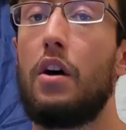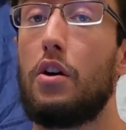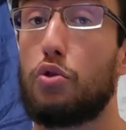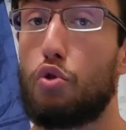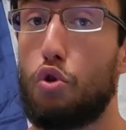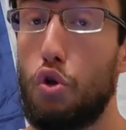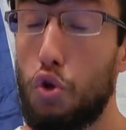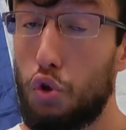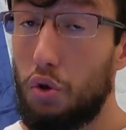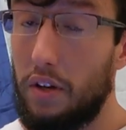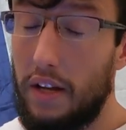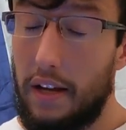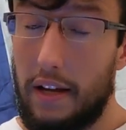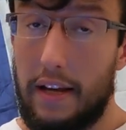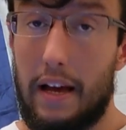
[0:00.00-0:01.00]
So usually
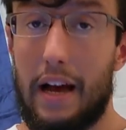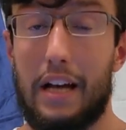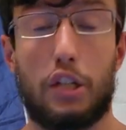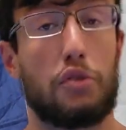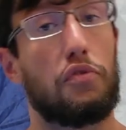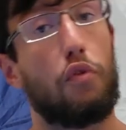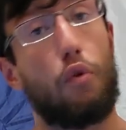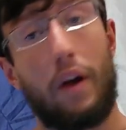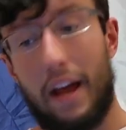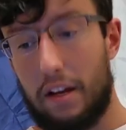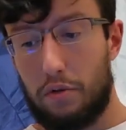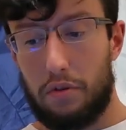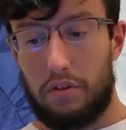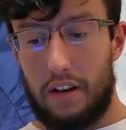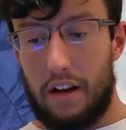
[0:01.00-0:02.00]
he has four
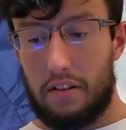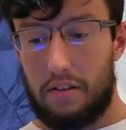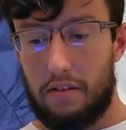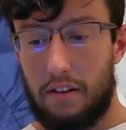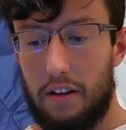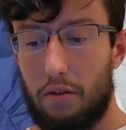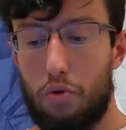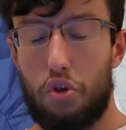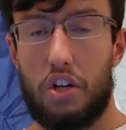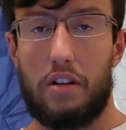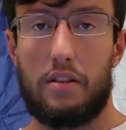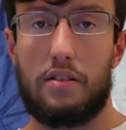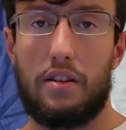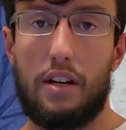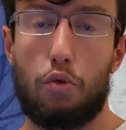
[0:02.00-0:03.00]
exercises in the
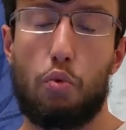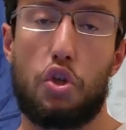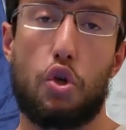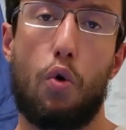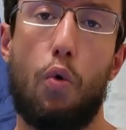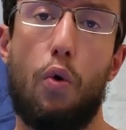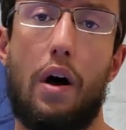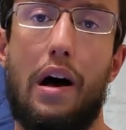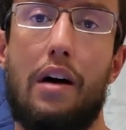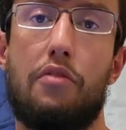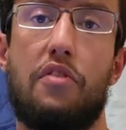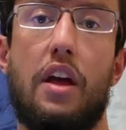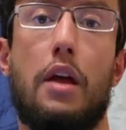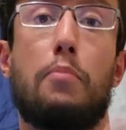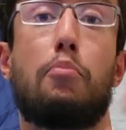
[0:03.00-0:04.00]
giant set, which all
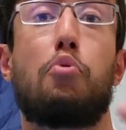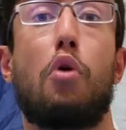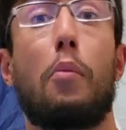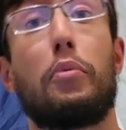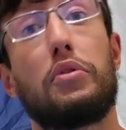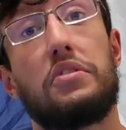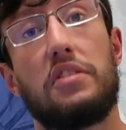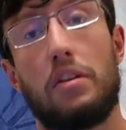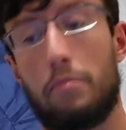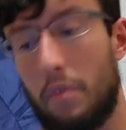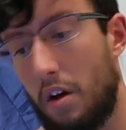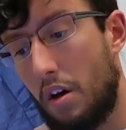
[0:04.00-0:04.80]
have a property.